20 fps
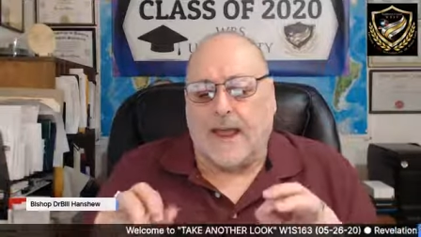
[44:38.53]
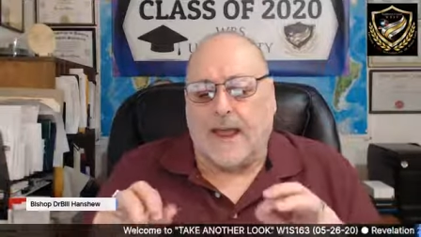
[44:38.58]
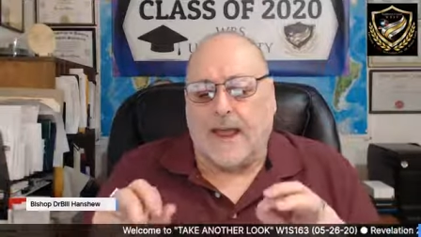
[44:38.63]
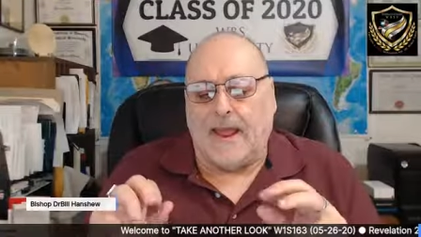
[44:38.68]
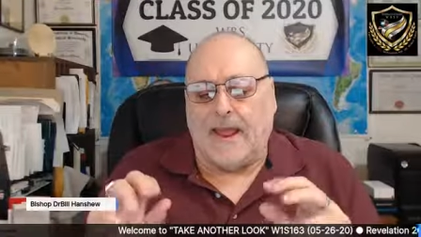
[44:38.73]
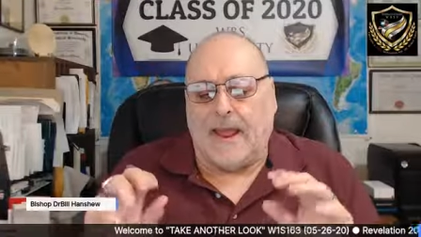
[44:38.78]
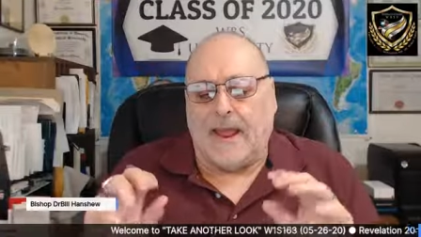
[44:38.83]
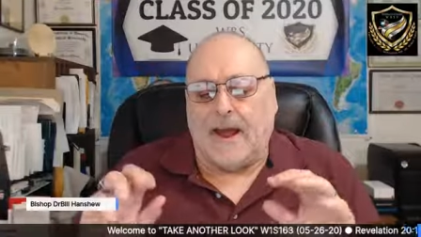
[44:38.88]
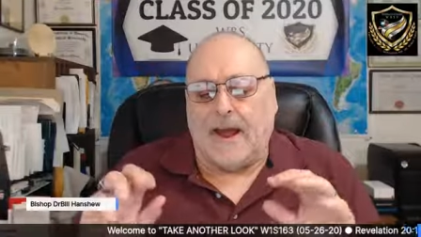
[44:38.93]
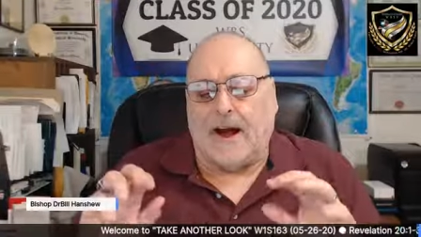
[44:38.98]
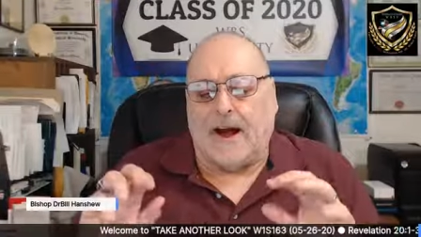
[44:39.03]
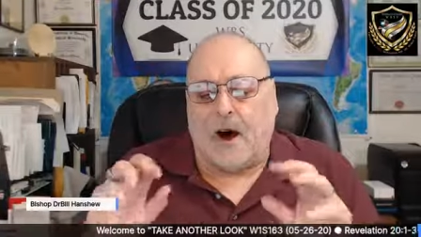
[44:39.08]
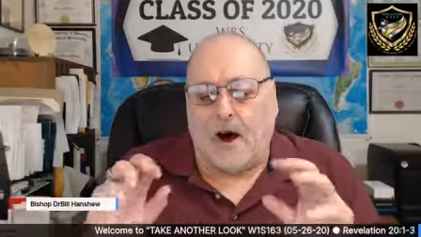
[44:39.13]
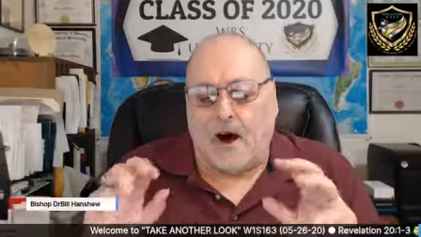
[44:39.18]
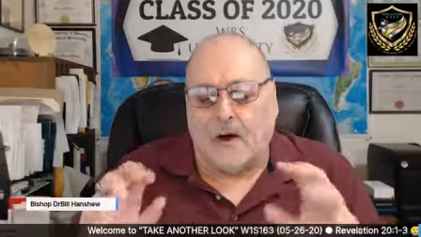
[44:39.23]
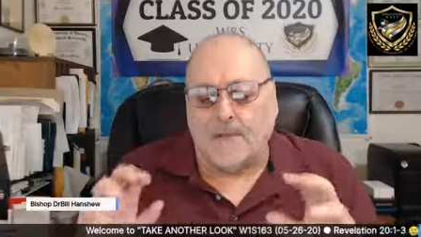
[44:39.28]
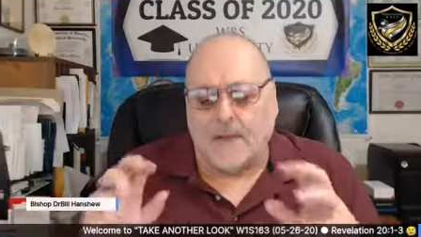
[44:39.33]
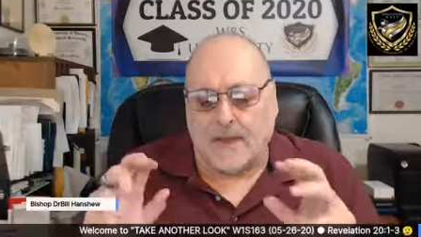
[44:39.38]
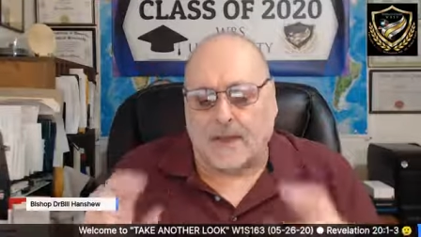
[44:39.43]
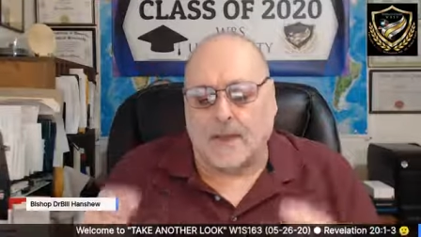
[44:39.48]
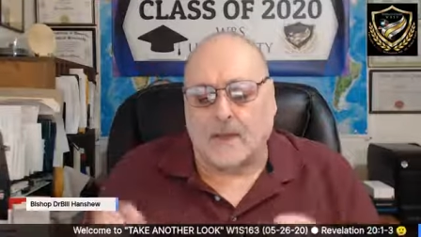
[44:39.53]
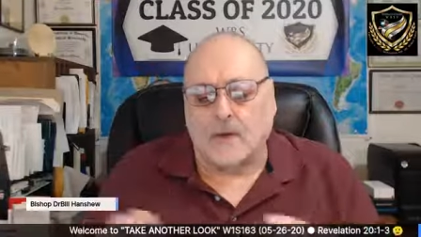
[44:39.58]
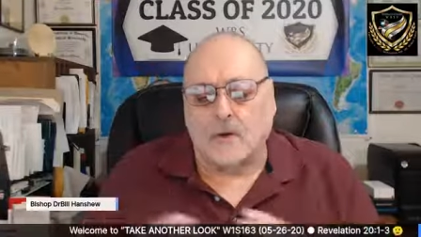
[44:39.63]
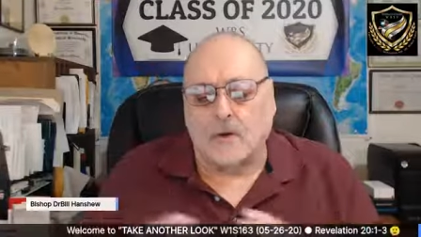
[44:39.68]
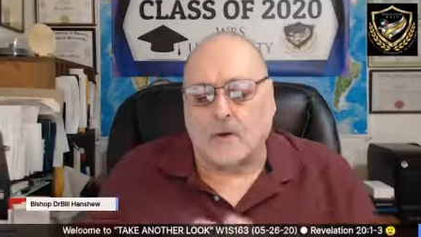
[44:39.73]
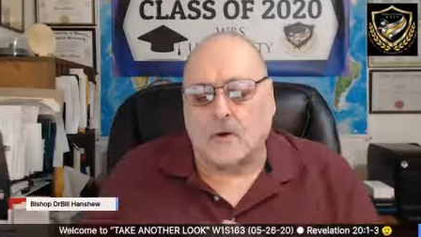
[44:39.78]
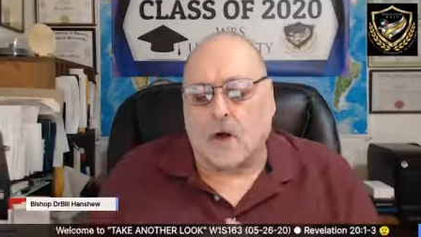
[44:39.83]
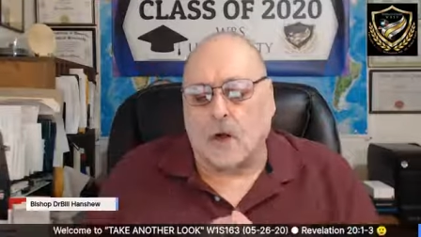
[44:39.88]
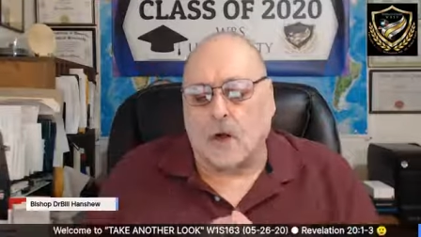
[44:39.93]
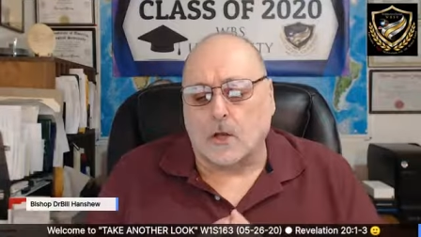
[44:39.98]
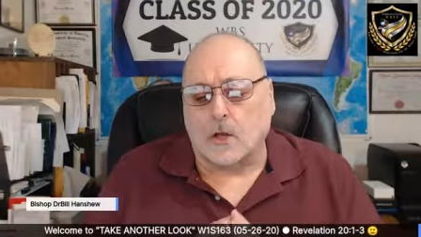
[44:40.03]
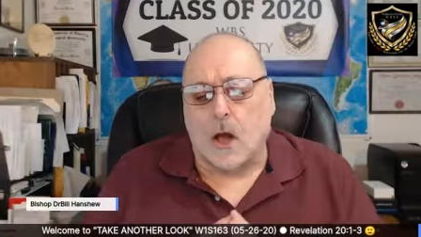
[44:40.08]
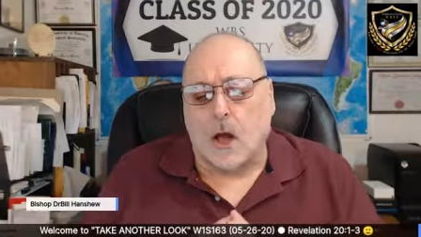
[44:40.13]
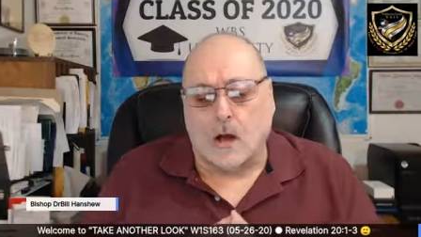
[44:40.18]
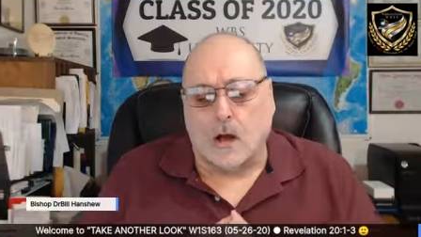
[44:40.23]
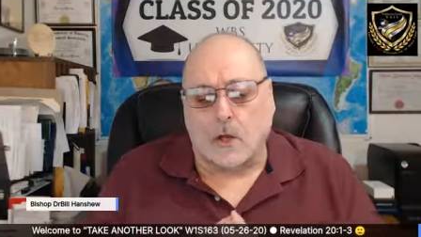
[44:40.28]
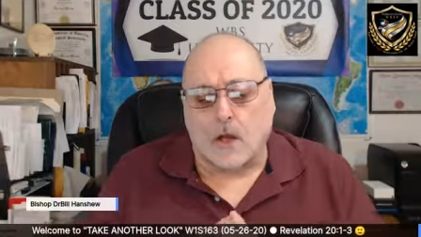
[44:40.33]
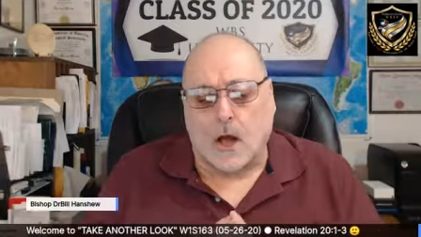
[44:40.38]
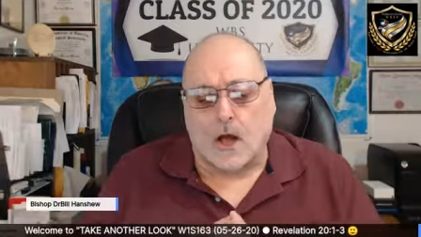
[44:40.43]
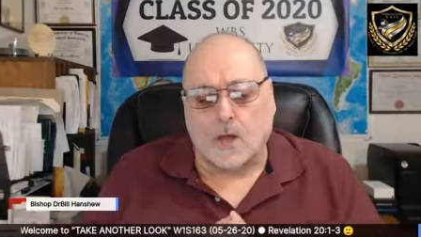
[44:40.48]
uh on the hill called
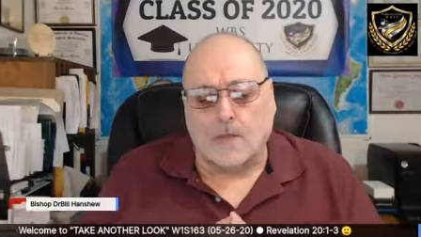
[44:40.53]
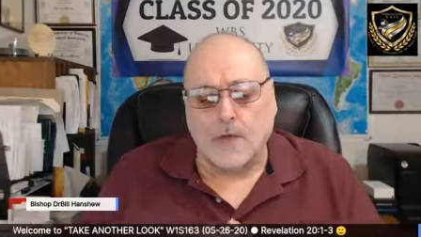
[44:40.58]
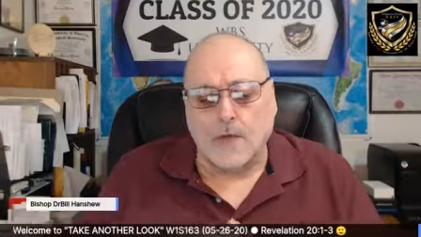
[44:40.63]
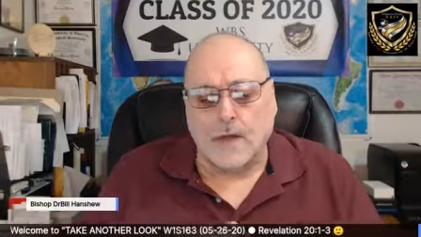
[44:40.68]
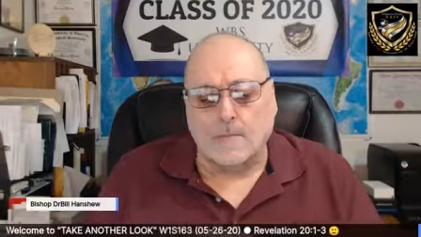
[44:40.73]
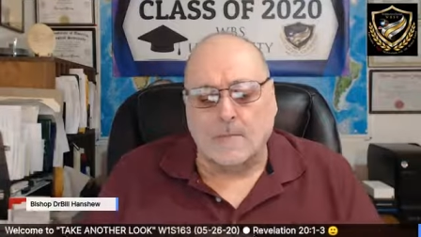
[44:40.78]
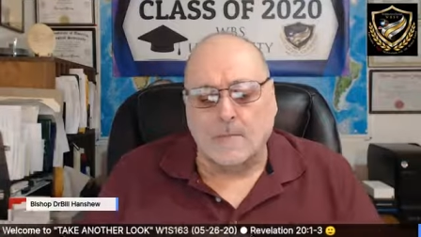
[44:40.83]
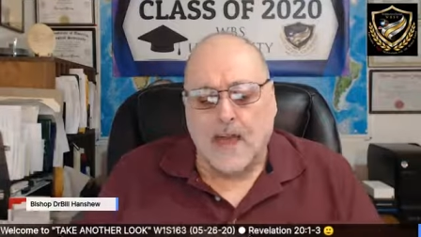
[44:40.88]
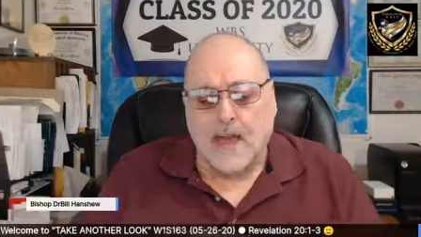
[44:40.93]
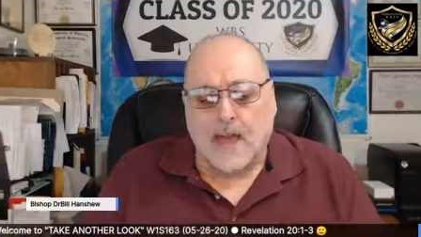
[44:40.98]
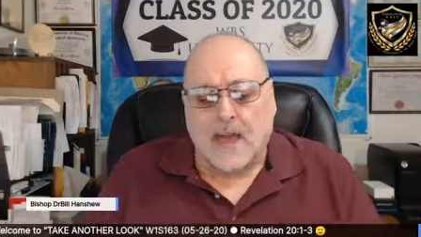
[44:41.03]
Golgotha,